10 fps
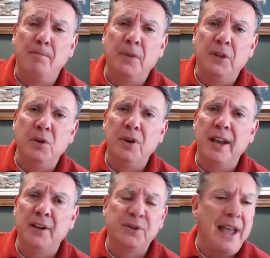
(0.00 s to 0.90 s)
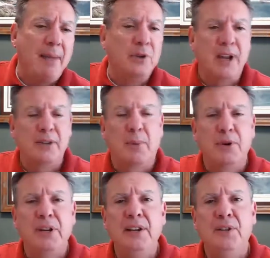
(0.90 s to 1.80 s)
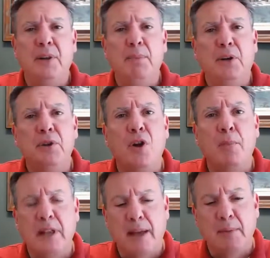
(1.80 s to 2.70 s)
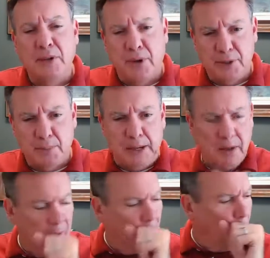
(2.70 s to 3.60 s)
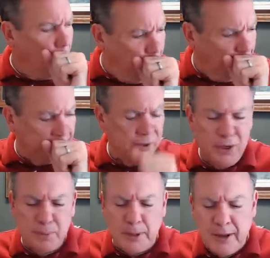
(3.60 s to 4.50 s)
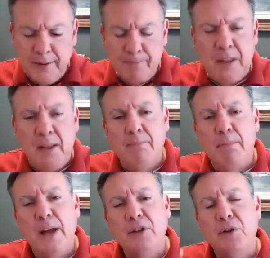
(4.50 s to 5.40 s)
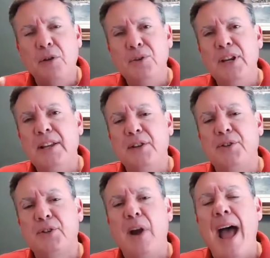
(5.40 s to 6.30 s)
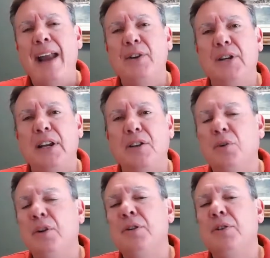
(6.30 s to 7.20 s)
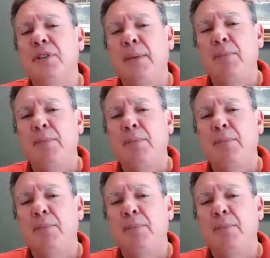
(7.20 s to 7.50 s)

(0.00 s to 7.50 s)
you can establish expertise and build know me, like me, trust me. Excuse me. But using this strategy, you can do the same